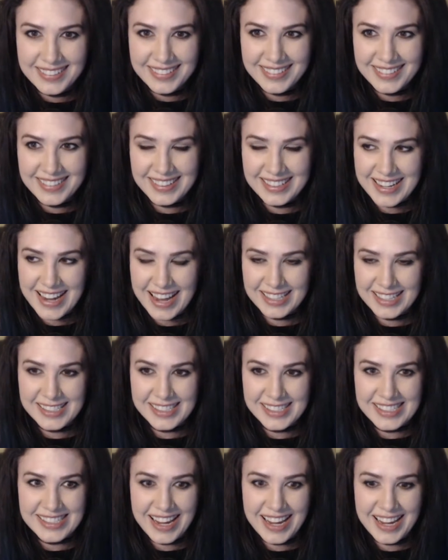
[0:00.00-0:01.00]
the next
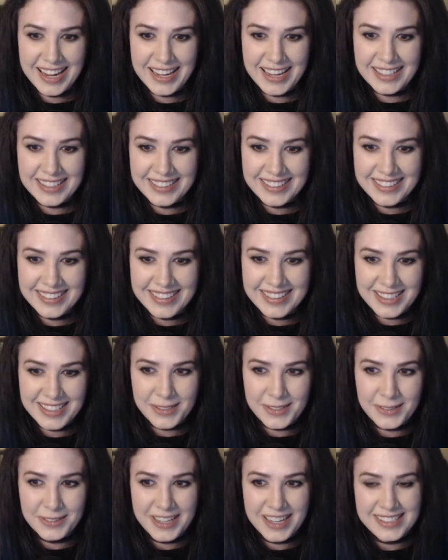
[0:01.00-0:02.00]
day they
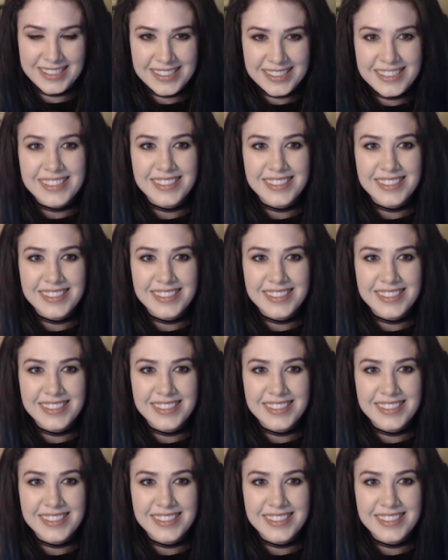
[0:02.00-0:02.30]
told us